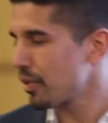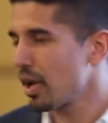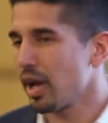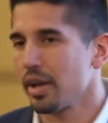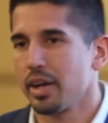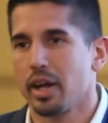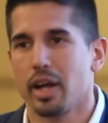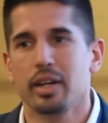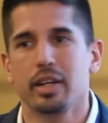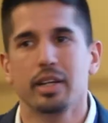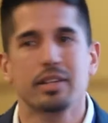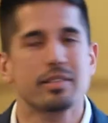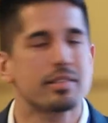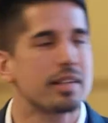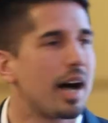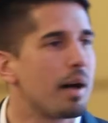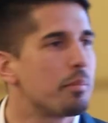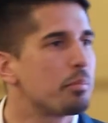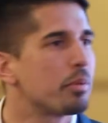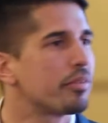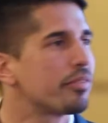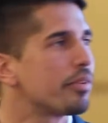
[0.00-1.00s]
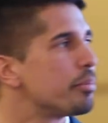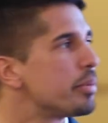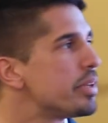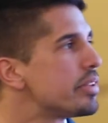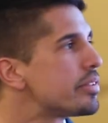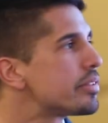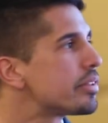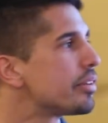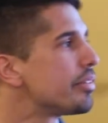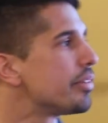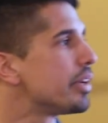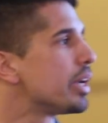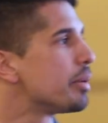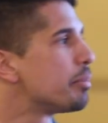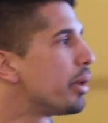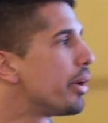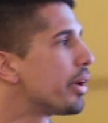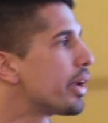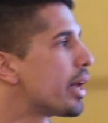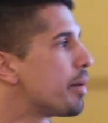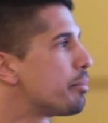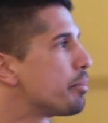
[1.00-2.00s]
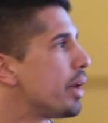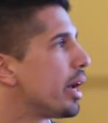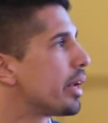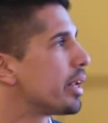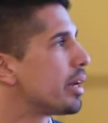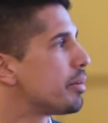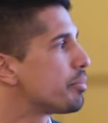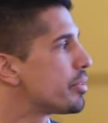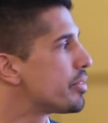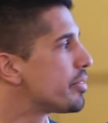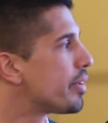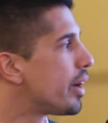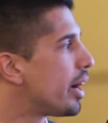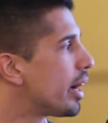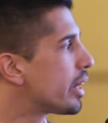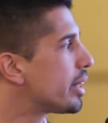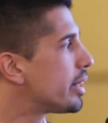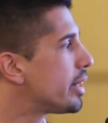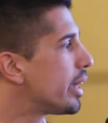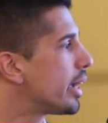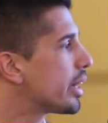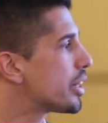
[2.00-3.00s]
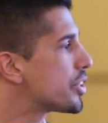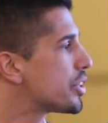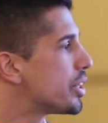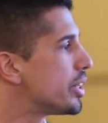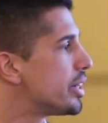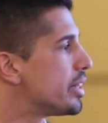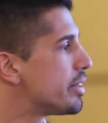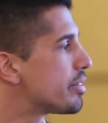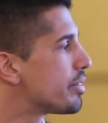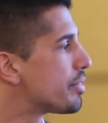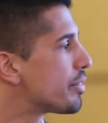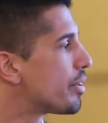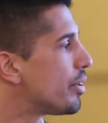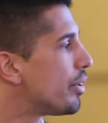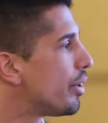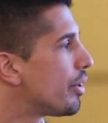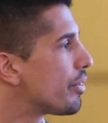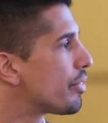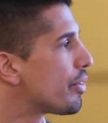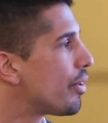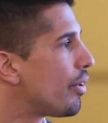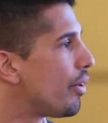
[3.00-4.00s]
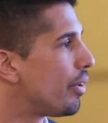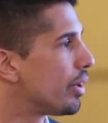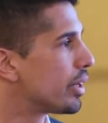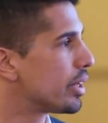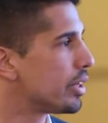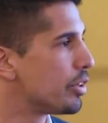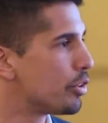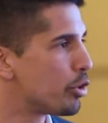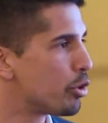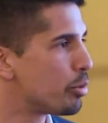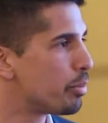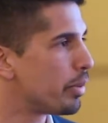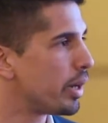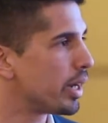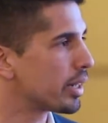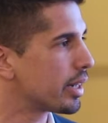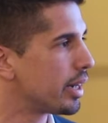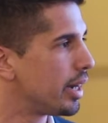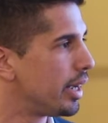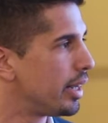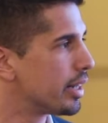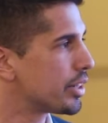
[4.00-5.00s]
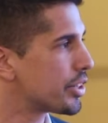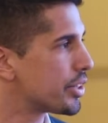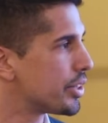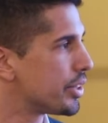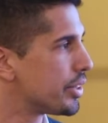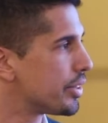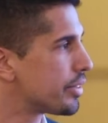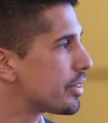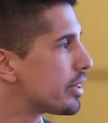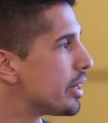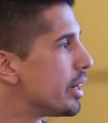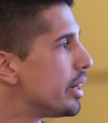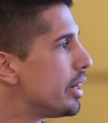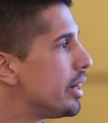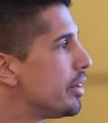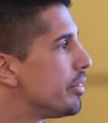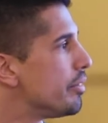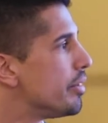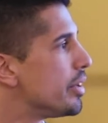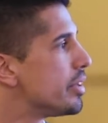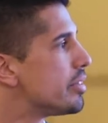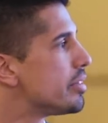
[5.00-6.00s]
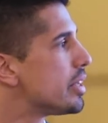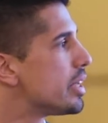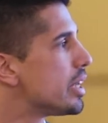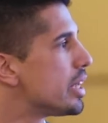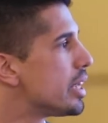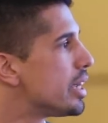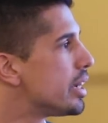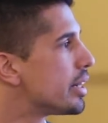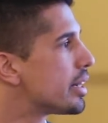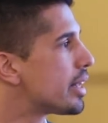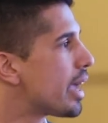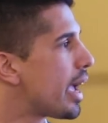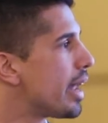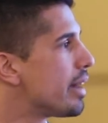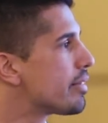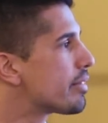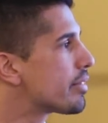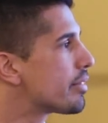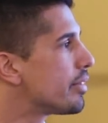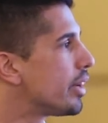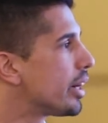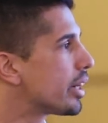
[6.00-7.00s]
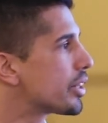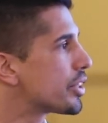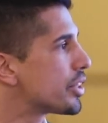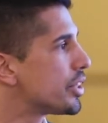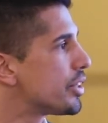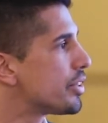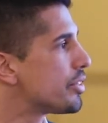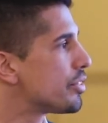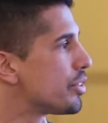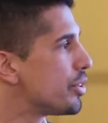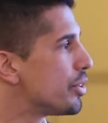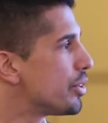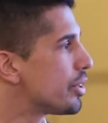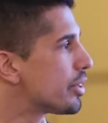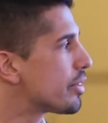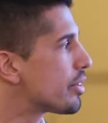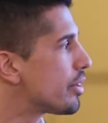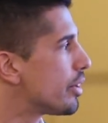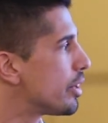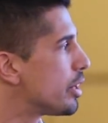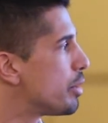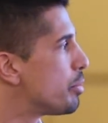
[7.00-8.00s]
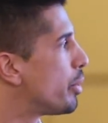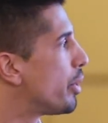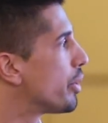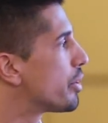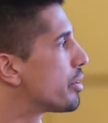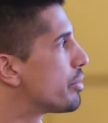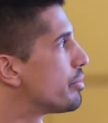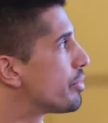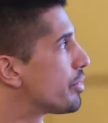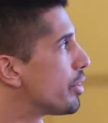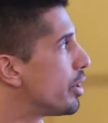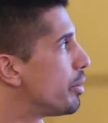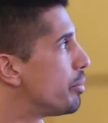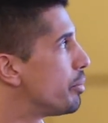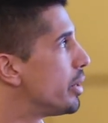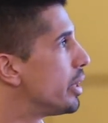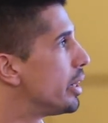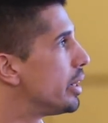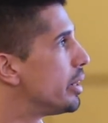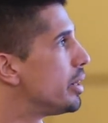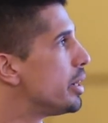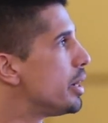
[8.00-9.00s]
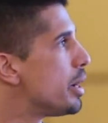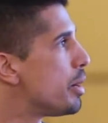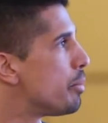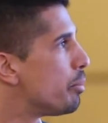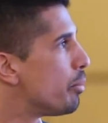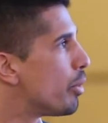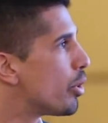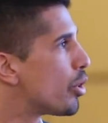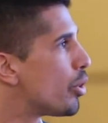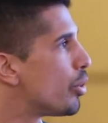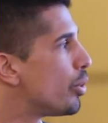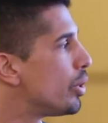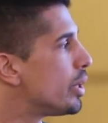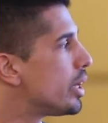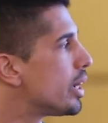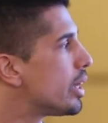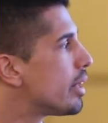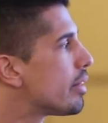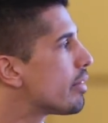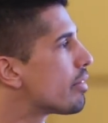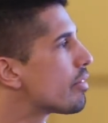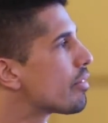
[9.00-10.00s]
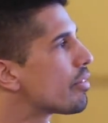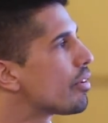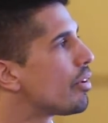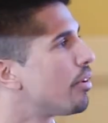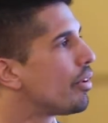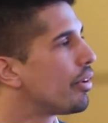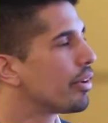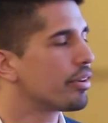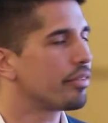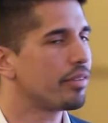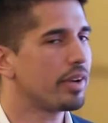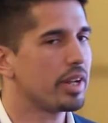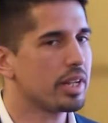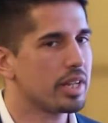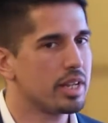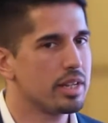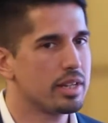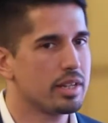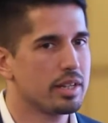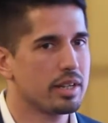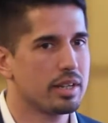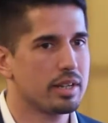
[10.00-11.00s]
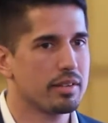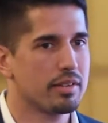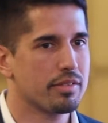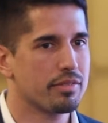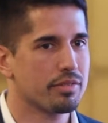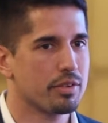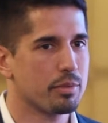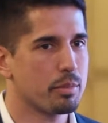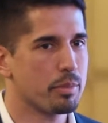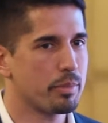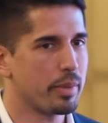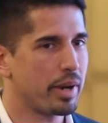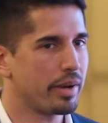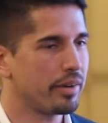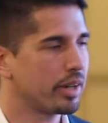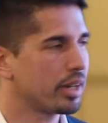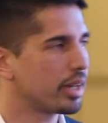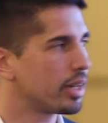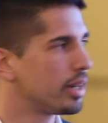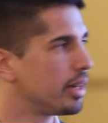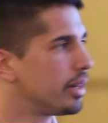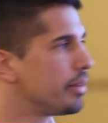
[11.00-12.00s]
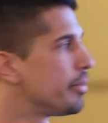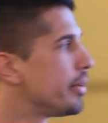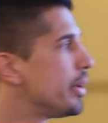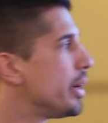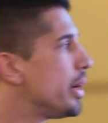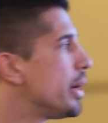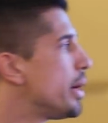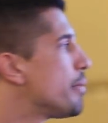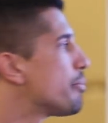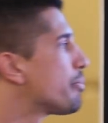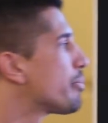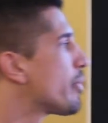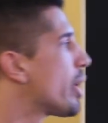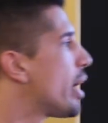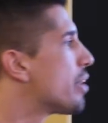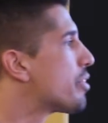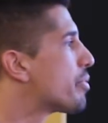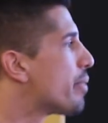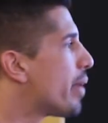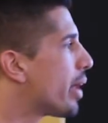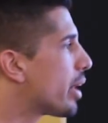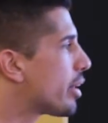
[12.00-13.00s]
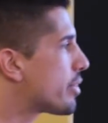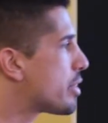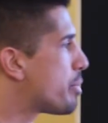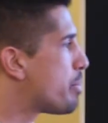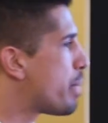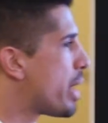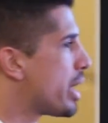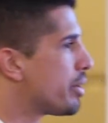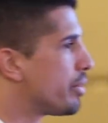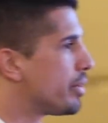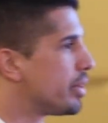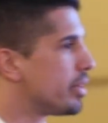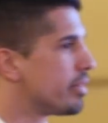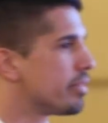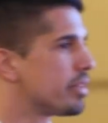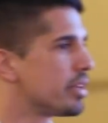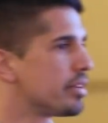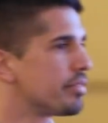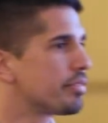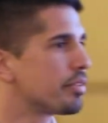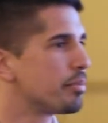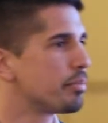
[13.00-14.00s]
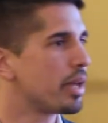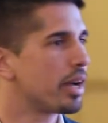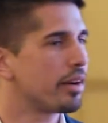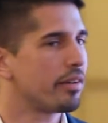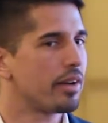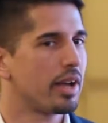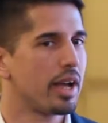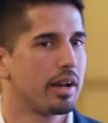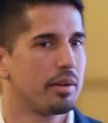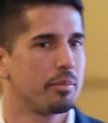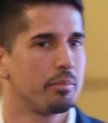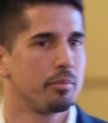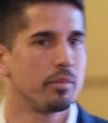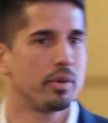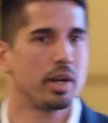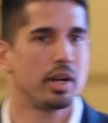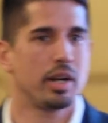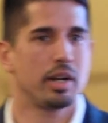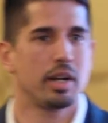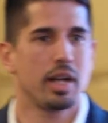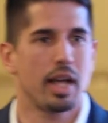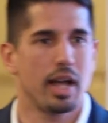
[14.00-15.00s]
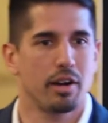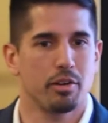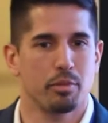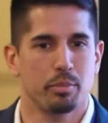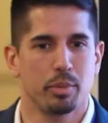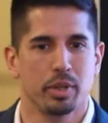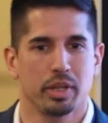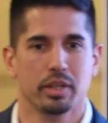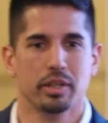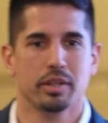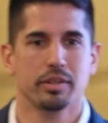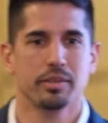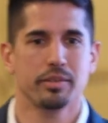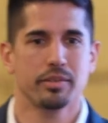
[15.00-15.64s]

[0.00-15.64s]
Another example from history about adaptive architecture is, of course, all the nomad cultures. We see here tent structures, yurts on the bottom from the Mongolians or the Red Indians from America, as well as the Bedouins here from the Arabic